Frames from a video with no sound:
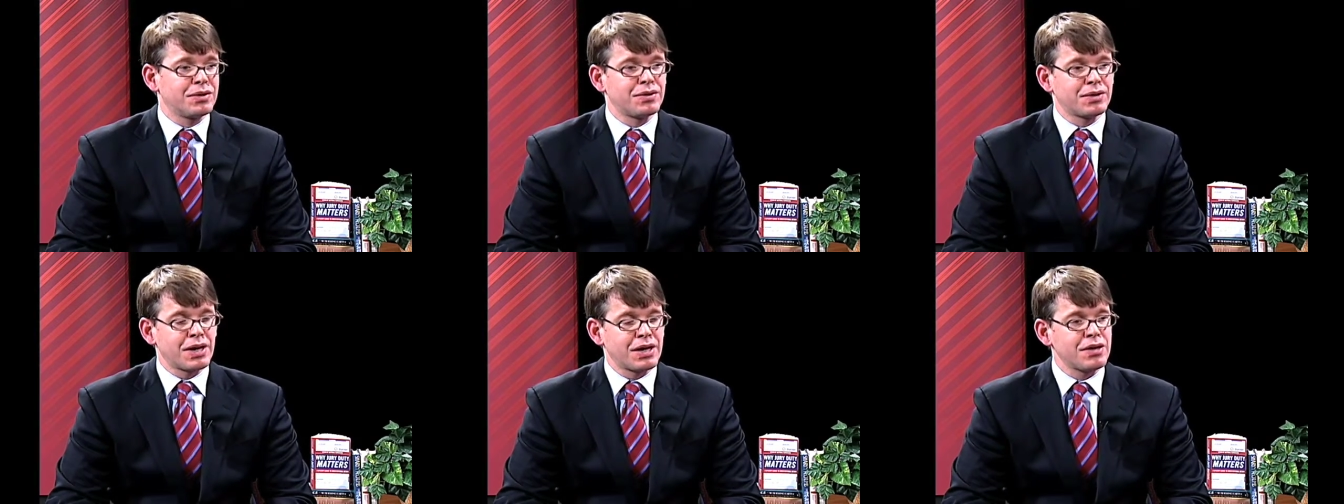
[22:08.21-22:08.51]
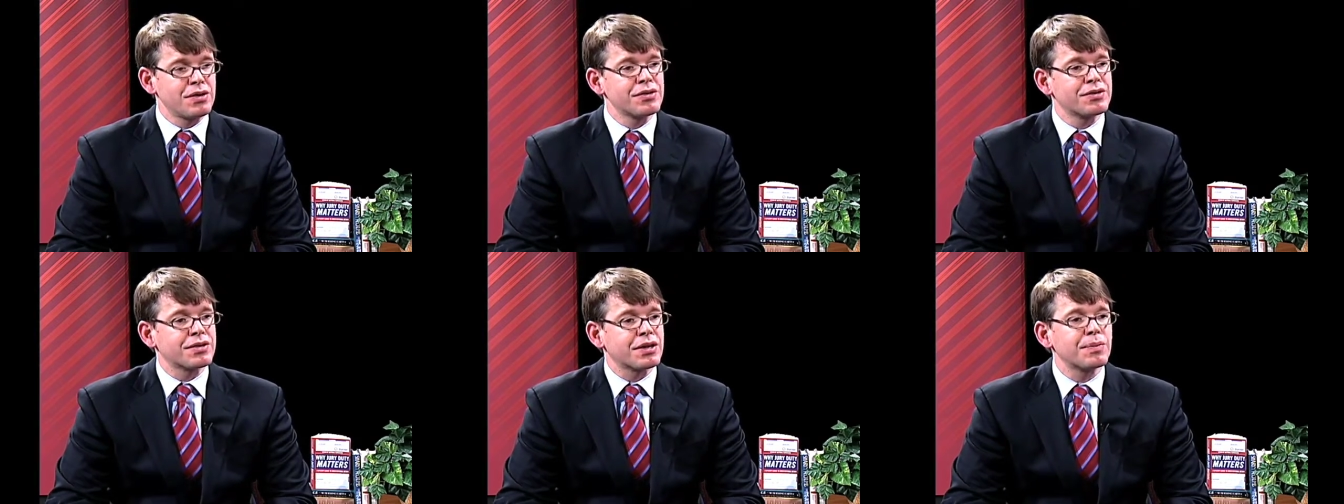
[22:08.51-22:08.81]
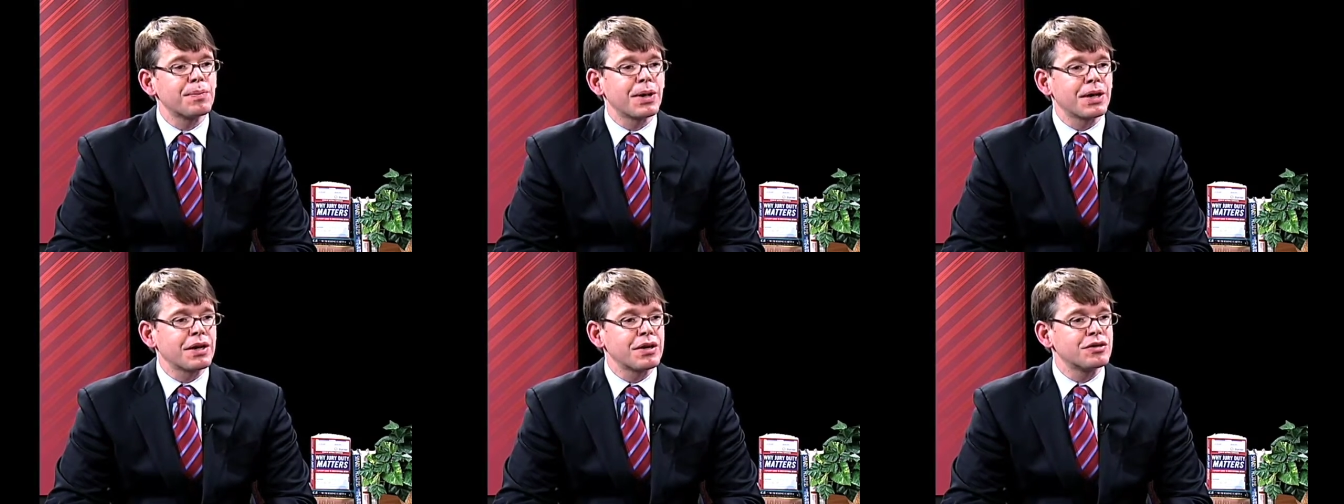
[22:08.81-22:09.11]
get used to
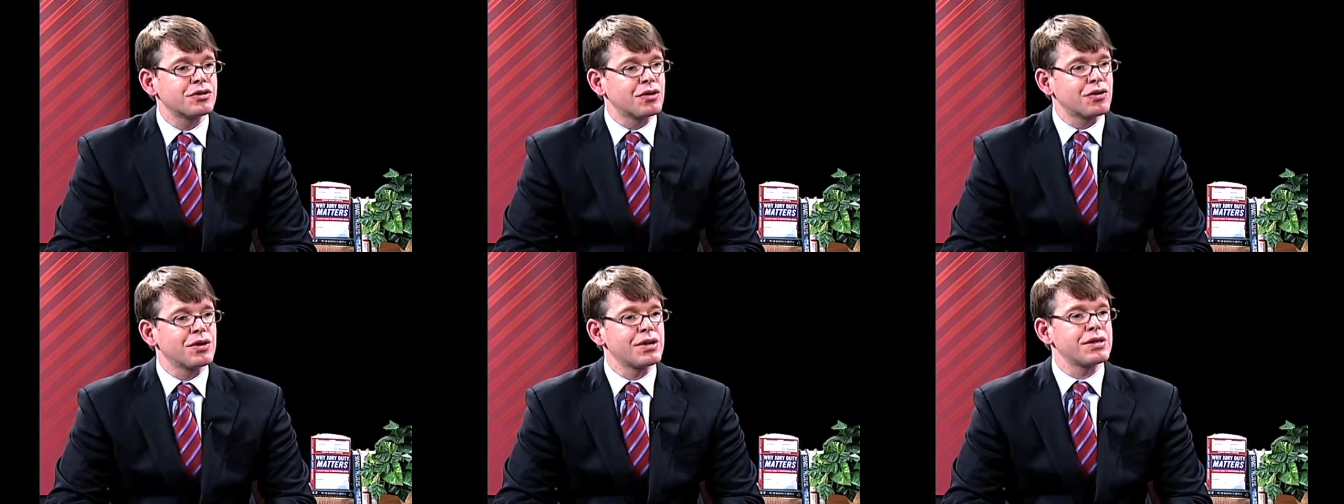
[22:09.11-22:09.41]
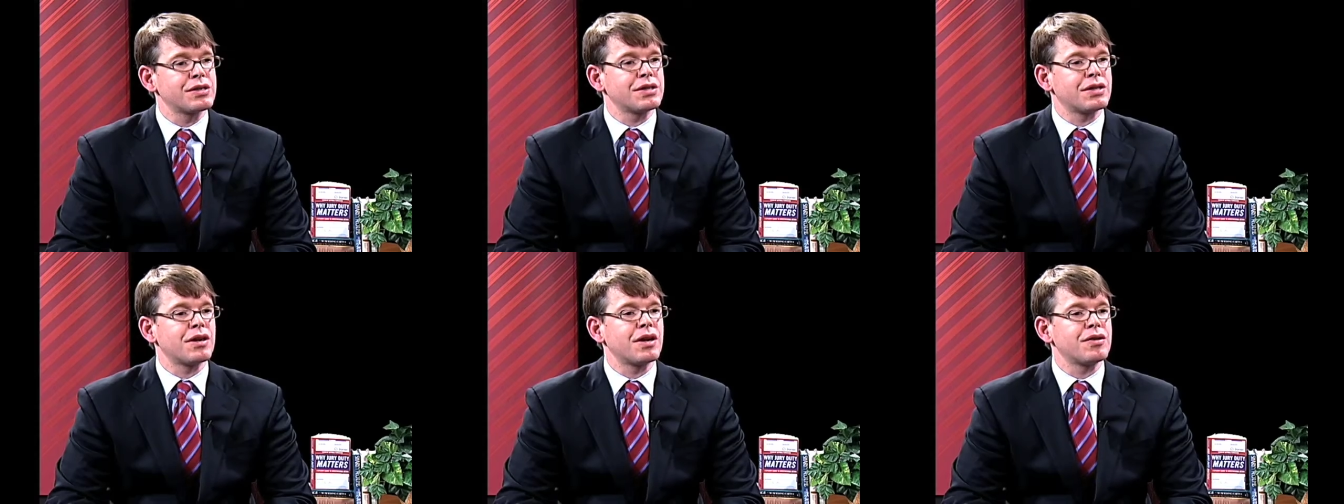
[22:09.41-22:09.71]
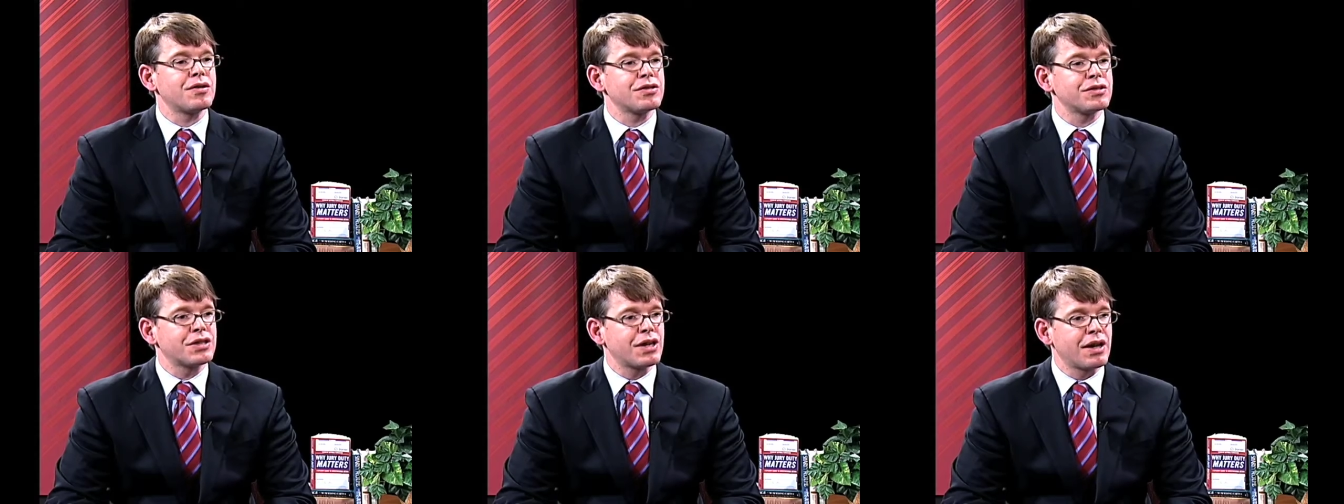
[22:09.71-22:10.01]
picking juries and
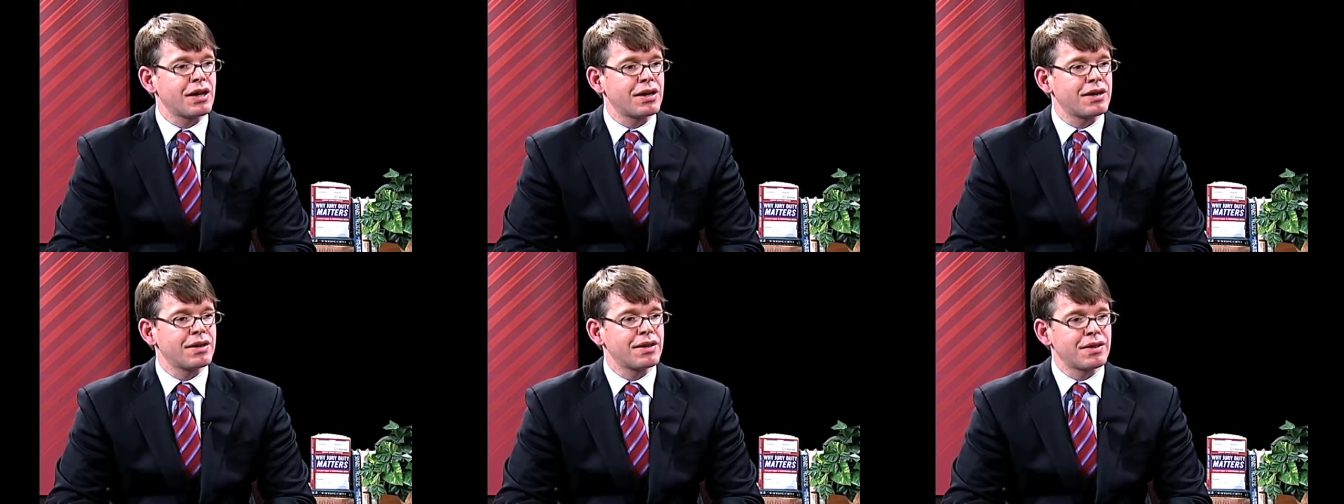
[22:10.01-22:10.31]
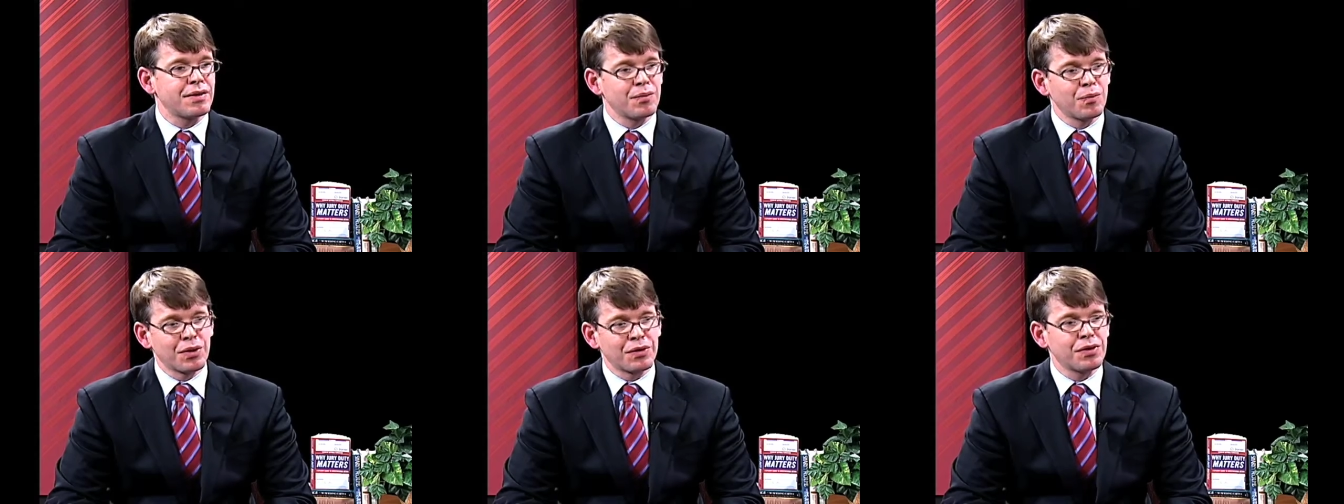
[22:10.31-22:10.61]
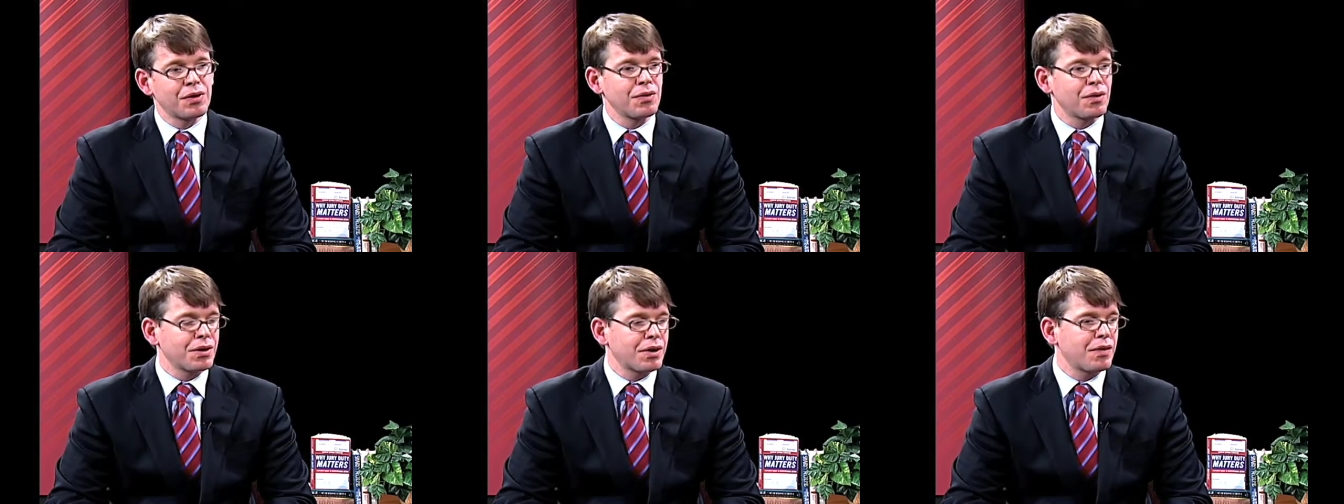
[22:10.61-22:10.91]
understand what
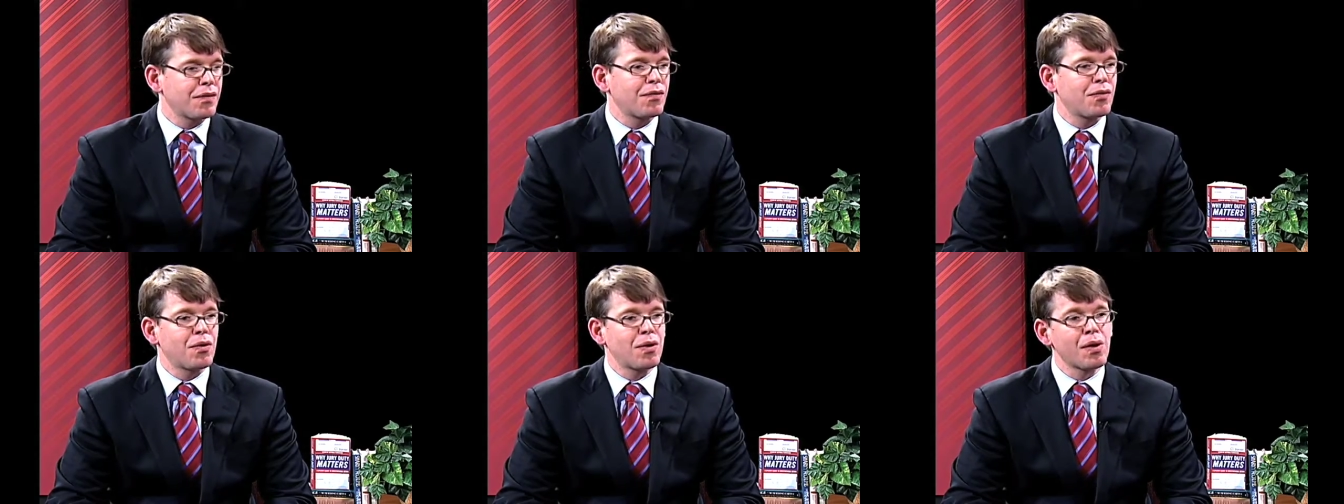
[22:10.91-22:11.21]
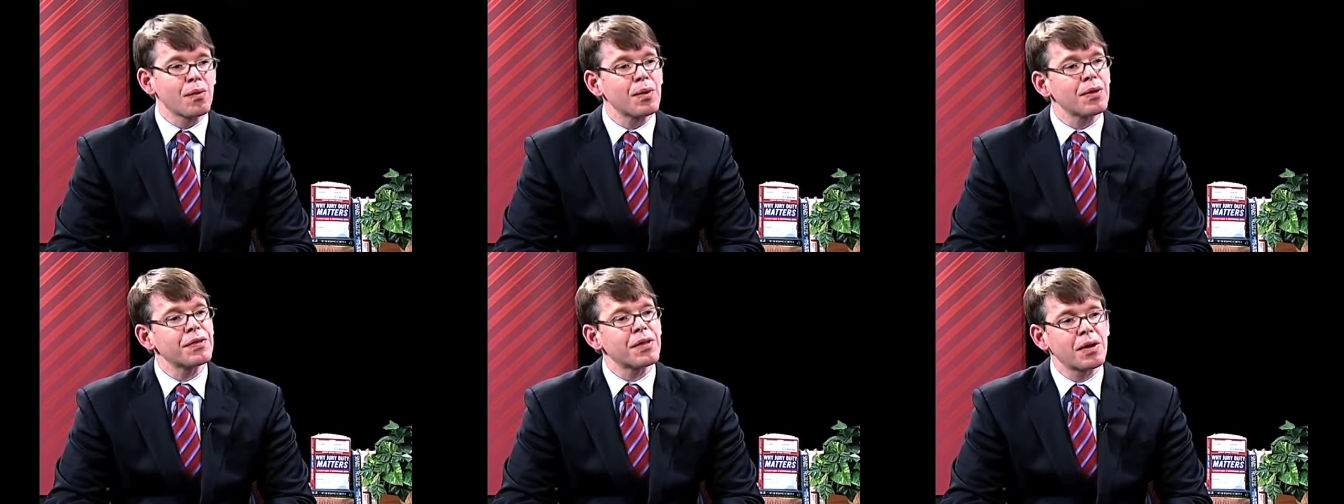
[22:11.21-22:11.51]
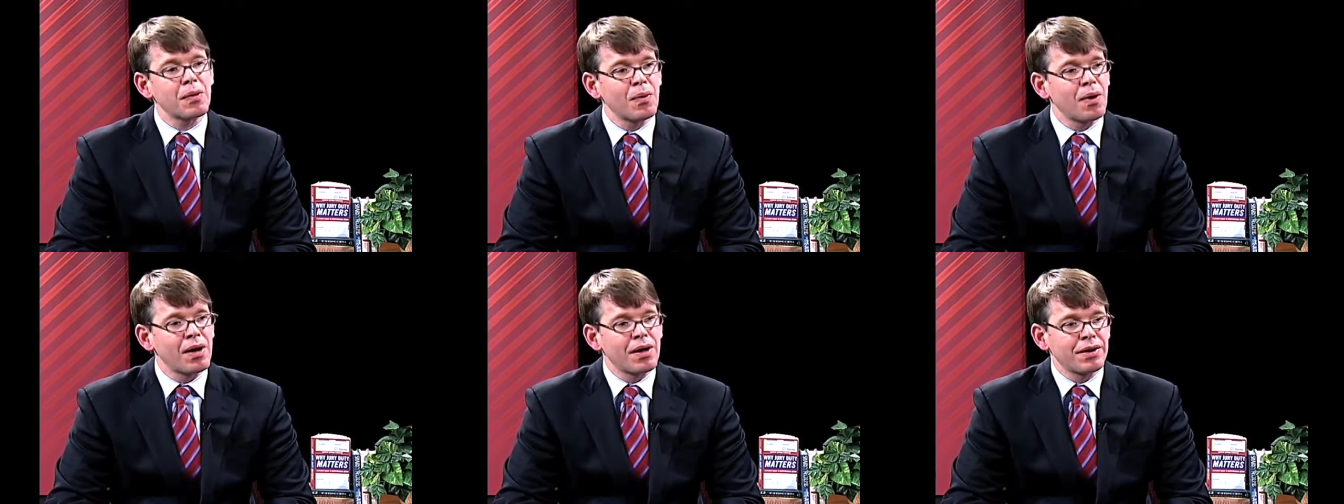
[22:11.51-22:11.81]
they're looking for and what they
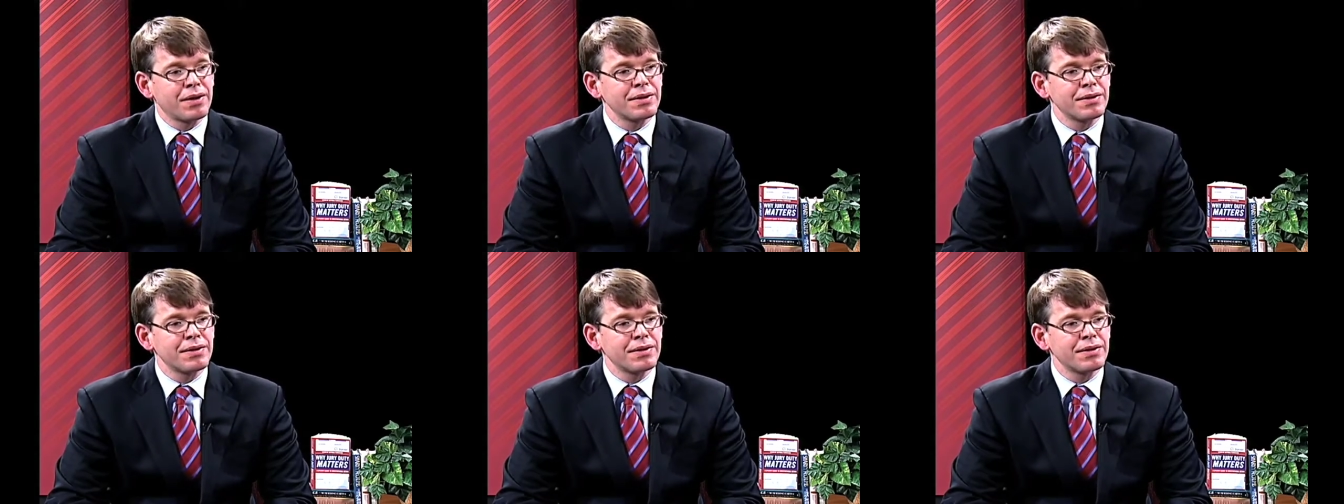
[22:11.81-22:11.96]
want,